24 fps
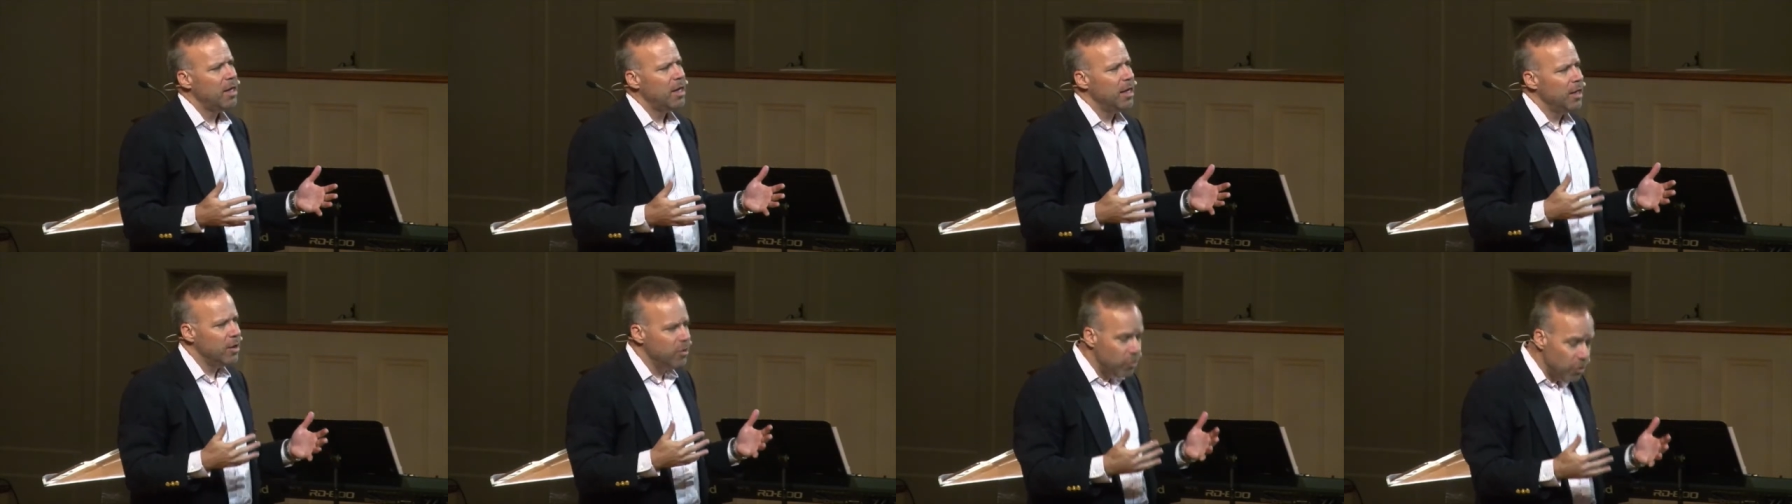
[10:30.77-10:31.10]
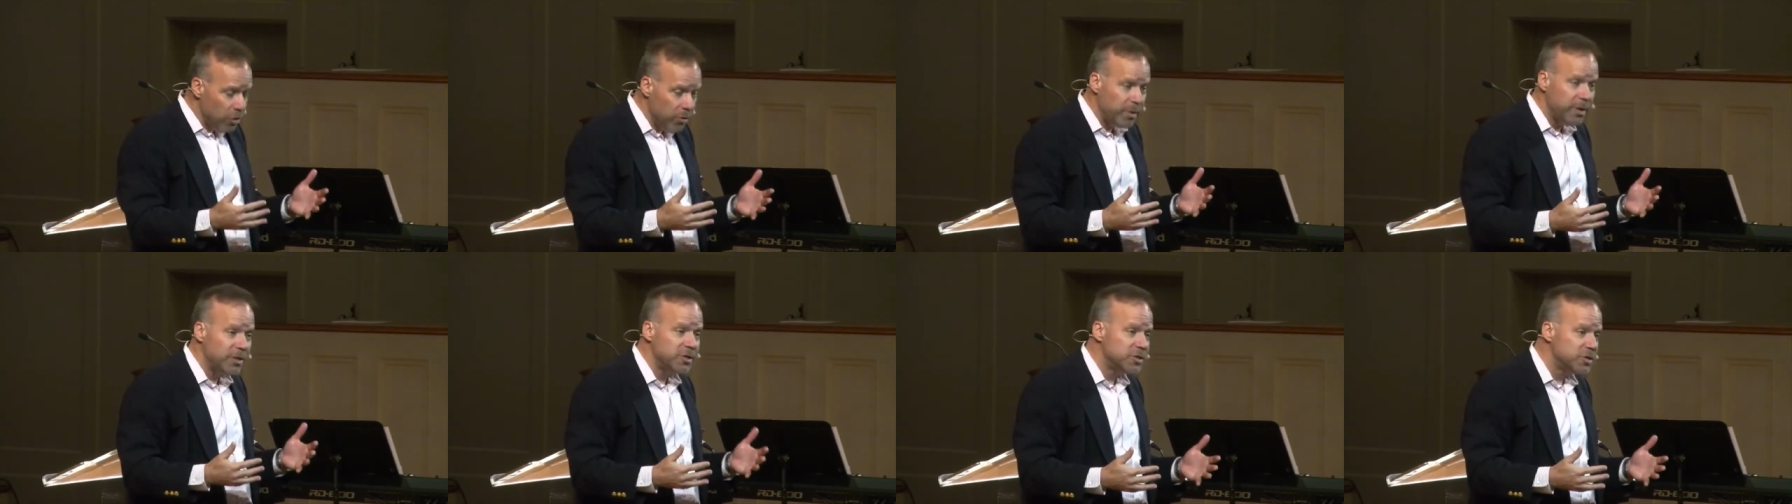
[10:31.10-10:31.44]
in
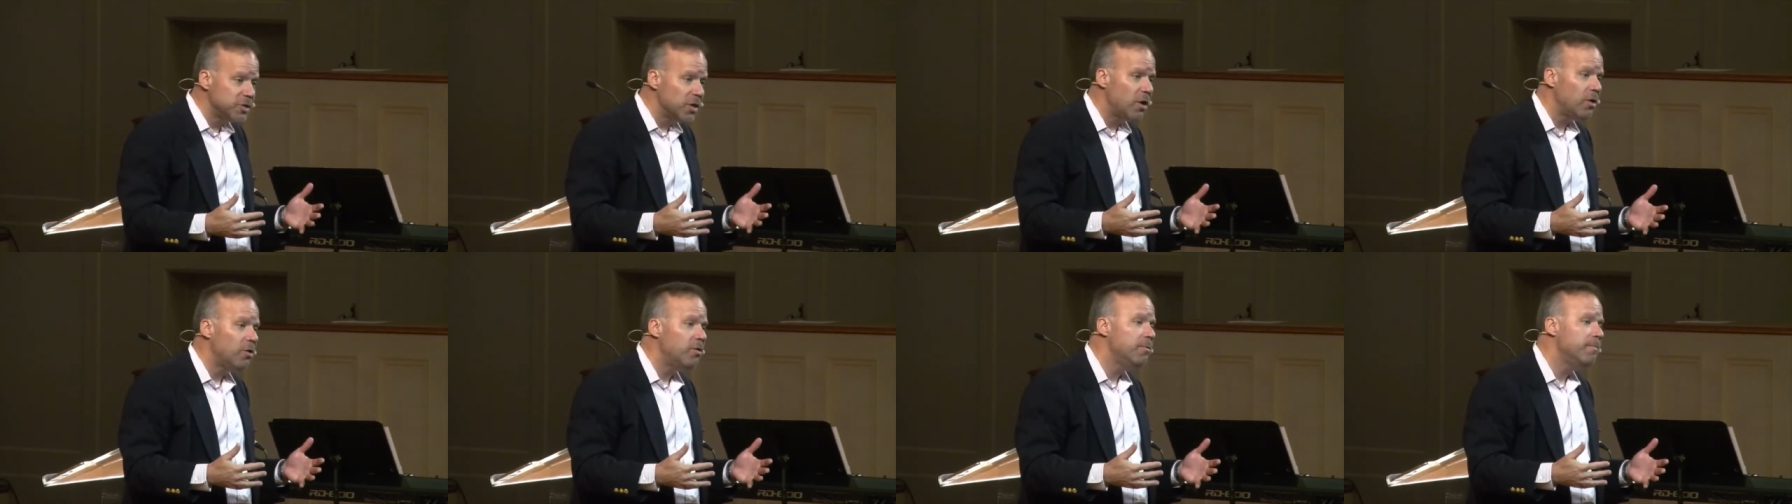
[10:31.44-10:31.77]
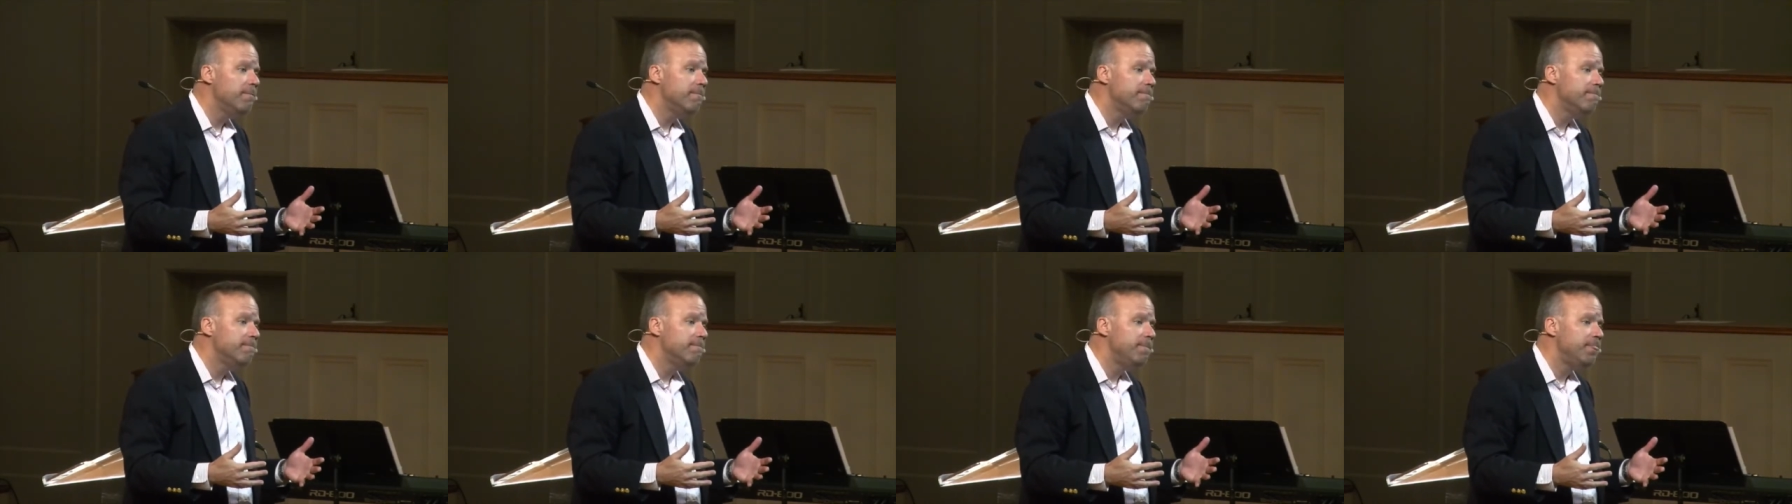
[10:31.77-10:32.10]
doing so,
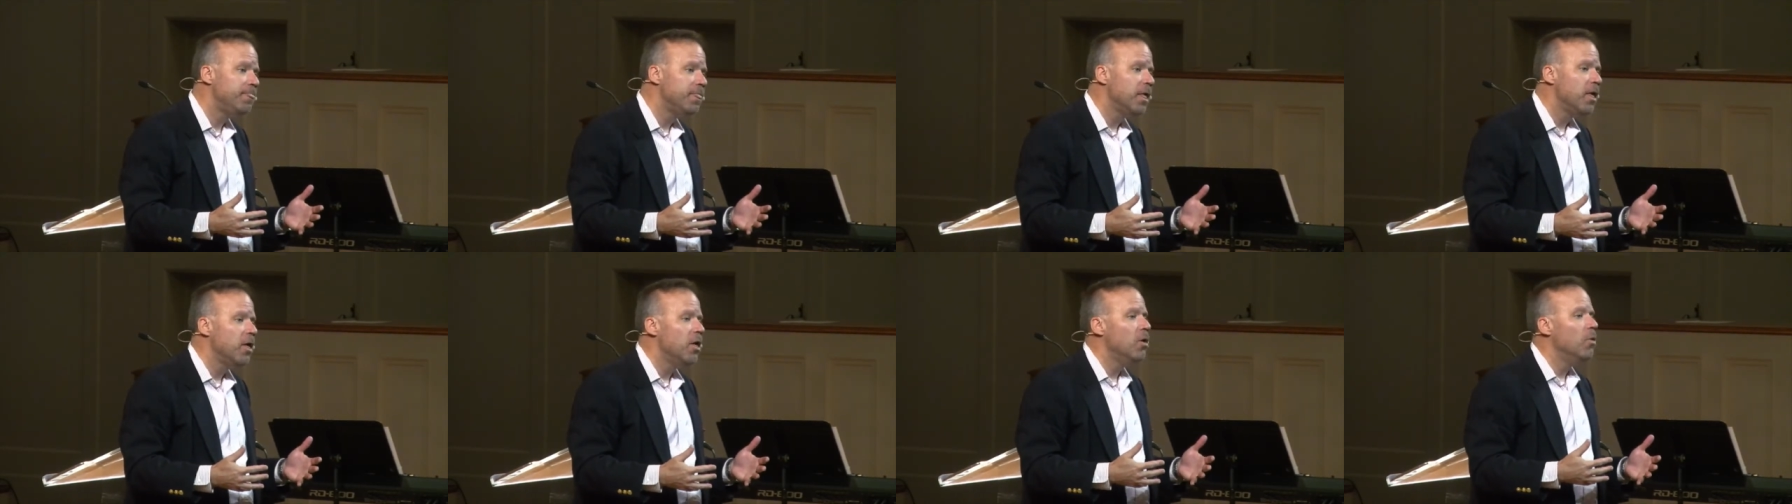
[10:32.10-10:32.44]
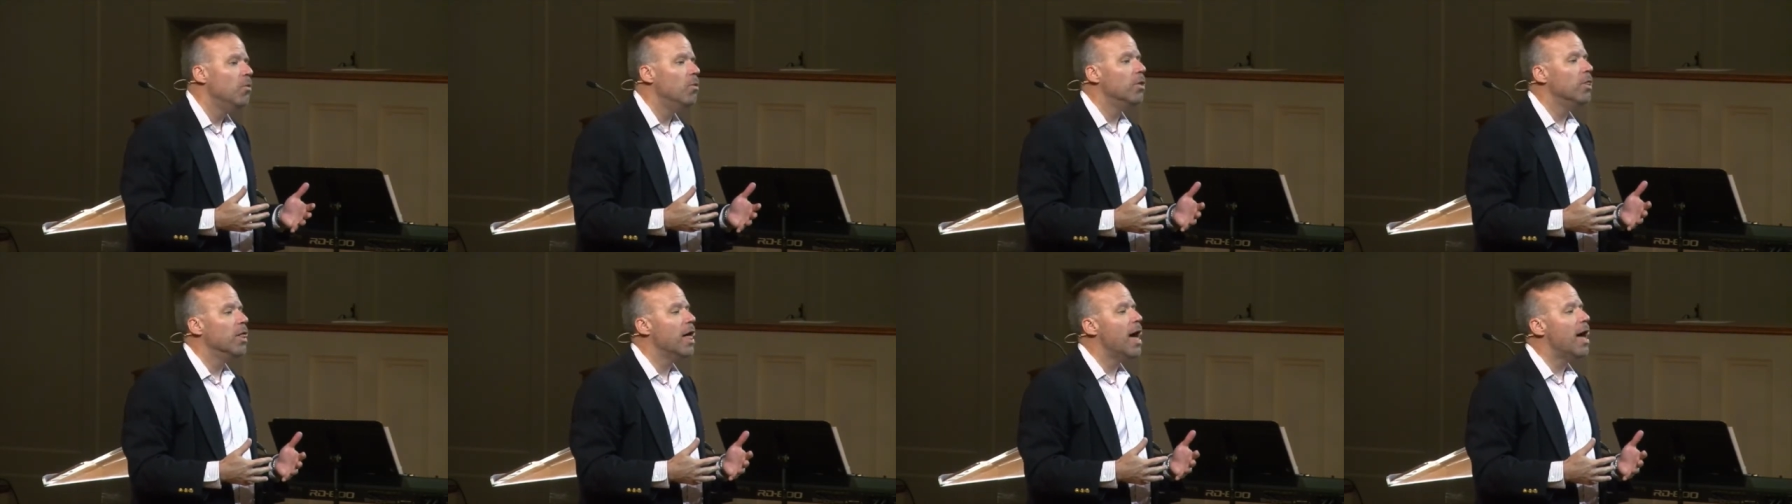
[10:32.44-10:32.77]
will